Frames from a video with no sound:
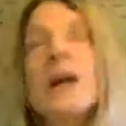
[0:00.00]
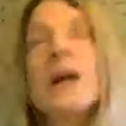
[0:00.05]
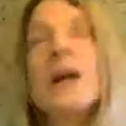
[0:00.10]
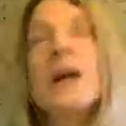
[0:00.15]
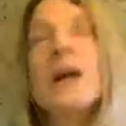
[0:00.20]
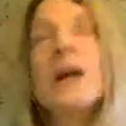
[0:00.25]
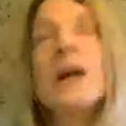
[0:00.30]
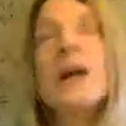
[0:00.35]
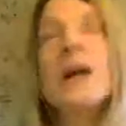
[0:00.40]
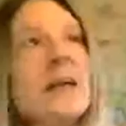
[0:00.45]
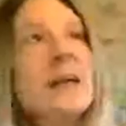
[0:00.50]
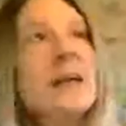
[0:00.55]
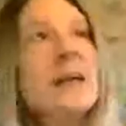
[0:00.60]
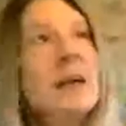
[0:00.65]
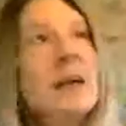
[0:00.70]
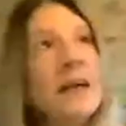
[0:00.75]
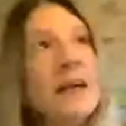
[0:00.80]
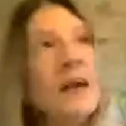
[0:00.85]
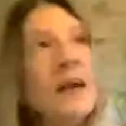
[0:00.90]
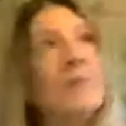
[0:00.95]
I
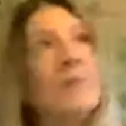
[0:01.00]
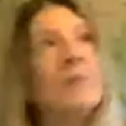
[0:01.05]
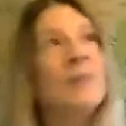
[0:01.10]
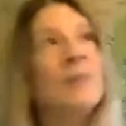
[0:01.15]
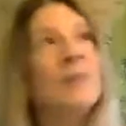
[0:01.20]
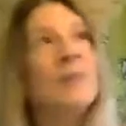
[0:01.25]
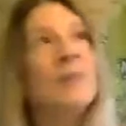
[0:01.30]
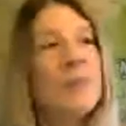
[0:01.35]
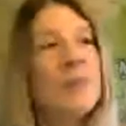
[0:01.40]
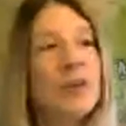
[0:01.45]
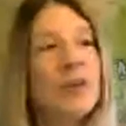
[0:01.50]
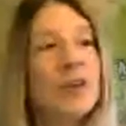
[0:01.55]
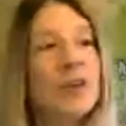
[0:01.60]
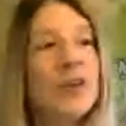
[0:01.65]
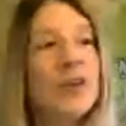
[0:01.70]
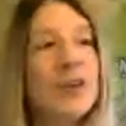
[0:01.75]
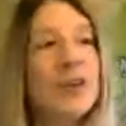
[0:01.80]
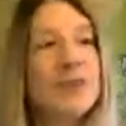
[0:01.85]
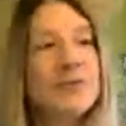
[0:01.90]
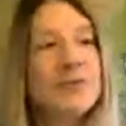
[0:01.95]
am always
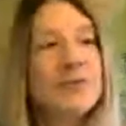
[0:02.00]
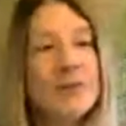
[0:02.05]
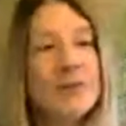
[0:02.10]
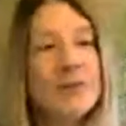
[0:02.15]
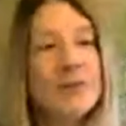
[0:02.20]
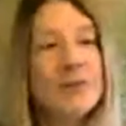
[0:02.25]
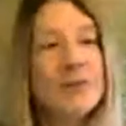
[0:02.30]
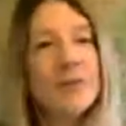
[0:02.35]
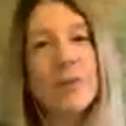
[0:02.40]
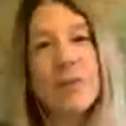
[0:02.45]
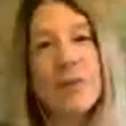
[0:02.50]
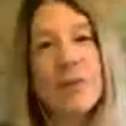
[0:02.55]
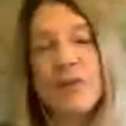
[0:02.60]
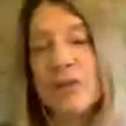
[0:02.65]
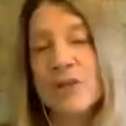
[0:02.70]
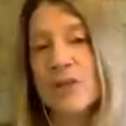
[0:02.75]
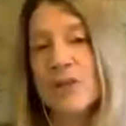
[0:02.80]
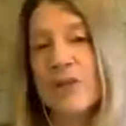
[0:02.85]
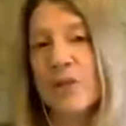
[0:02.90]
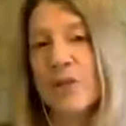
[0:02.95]
looking out for new
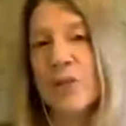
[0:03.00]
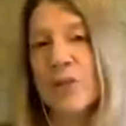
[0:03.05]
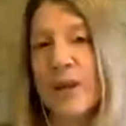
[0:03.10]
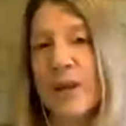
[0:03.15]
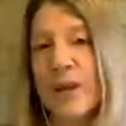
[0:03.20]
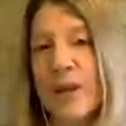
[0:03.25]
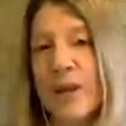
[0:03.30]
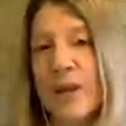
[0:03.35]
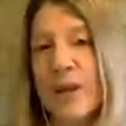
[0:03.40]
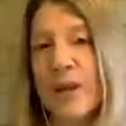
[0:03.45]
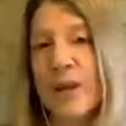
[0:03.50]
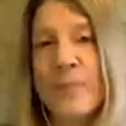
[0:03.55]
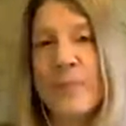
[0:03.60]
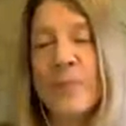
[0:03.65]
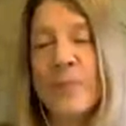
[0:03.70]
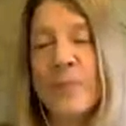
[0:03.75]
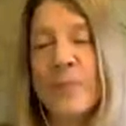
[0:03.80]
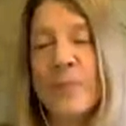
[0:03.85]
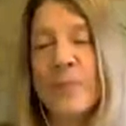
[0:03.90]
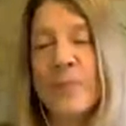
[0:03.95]
products as well.
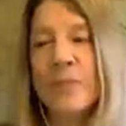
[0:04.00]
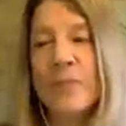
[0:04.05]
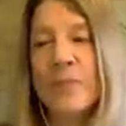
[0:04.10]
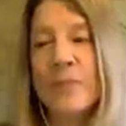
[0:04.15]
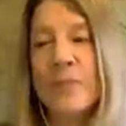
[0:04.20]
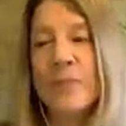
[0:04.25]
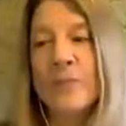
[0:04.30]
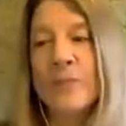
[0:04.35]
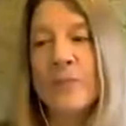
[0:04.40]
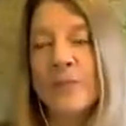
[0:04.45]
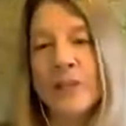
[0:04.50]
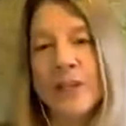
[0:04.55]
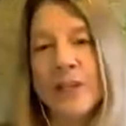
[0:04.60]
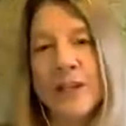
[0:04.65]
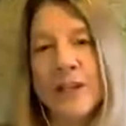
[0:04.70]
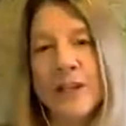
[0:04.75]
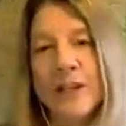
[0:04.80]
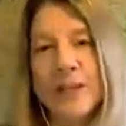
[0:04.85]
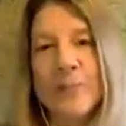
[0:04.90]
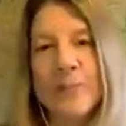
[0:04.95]
I'm
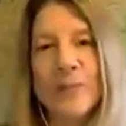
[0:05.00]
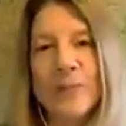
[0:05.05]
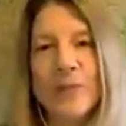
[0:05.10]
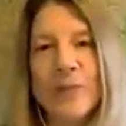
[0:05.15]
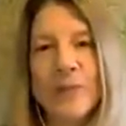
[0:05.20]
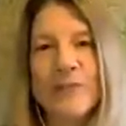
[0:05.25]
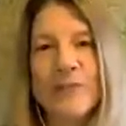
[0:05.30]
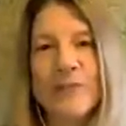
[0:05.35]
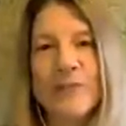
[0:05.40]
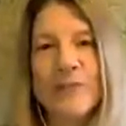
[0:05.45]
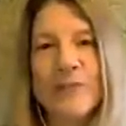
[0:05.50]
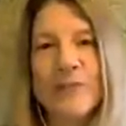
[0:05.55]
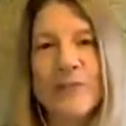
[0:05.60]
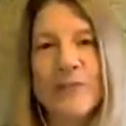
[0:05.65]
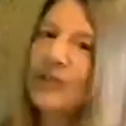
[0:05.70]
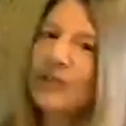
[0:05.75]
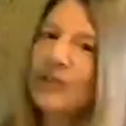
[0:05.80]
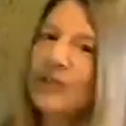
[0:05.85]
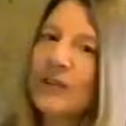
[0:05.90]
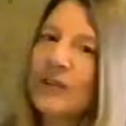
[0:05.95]
researching at the moment a vegan
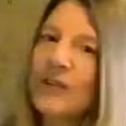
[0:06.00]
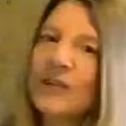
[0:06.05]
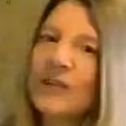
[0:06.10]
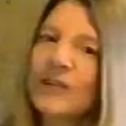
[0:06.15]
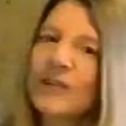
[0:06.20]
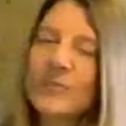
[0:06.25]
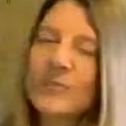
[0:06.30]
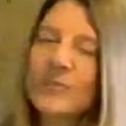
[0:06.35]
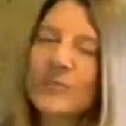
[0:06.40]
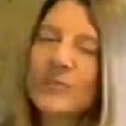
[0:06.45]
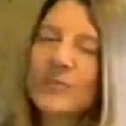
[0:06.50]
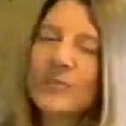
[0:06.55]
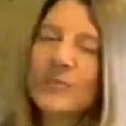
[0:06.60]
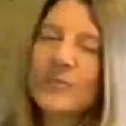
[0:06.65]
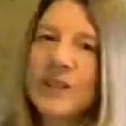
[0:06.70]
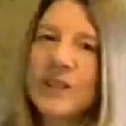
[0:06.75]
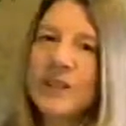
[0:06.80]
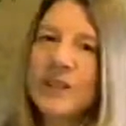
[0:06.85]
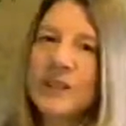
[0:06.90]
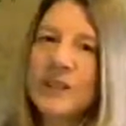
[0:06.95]
moisturizer
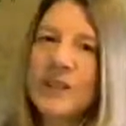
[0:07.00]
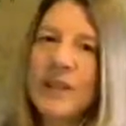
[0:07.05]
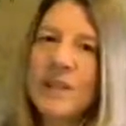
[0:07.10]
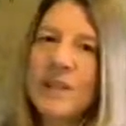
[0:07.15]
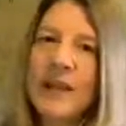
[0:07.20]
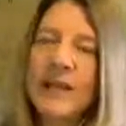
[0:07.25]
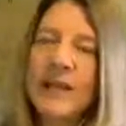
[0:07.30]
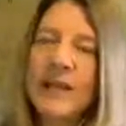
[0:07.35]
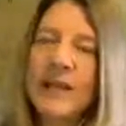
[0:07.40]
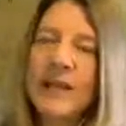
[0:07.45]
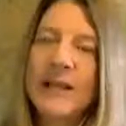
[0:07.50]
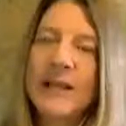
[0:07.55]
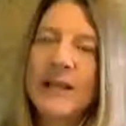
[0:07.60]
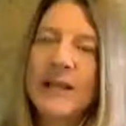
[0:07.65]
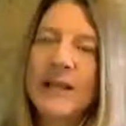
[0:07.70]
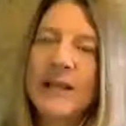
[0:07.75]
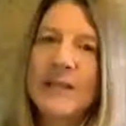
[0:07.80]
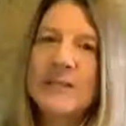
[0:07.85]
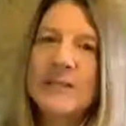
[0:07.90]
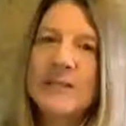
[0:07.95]
which is being made
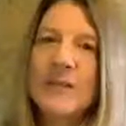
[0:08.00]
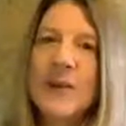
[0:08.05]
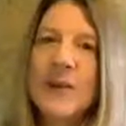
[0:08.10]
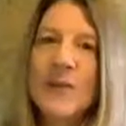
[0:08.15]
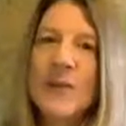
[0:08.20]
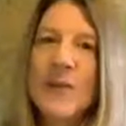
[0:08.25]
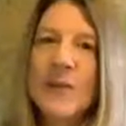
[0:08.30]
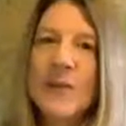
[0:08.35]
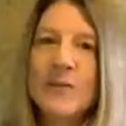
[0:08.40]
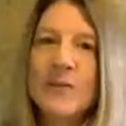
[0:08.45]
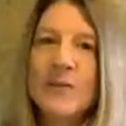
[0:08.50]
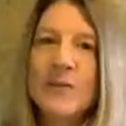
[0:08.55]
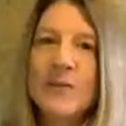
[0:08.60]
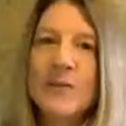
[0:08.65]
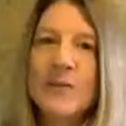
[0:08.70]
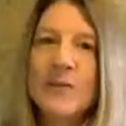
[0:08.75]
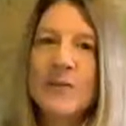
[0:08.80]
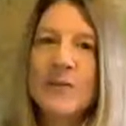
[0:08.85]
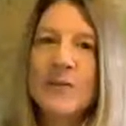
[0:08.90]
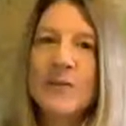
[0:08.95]
locally, so
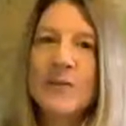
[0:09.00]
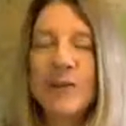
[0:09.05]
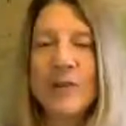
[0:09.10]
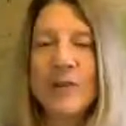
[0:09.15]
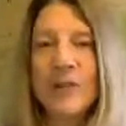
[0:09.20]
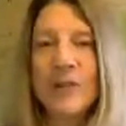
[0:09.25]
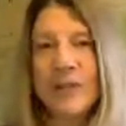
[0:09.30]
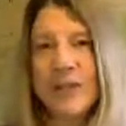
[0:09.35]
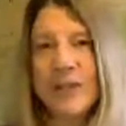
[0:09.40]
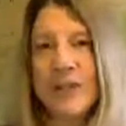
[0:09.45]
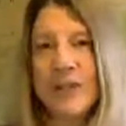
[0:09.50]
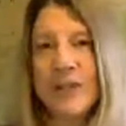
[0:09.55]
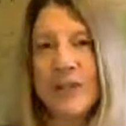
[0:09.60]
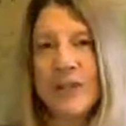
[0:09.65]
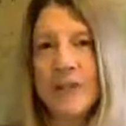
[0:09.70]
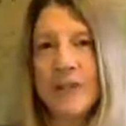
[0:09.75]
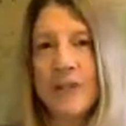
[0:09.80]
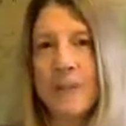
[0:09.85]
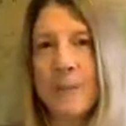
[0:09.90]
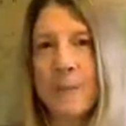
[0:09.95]
hopefully I'll be able to introduce that
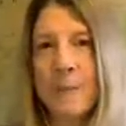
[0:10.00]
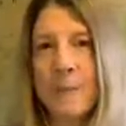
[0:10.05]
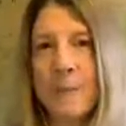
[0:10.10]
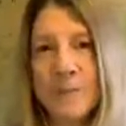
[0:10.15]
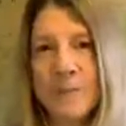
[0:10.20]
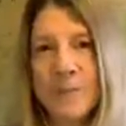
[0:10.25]
too.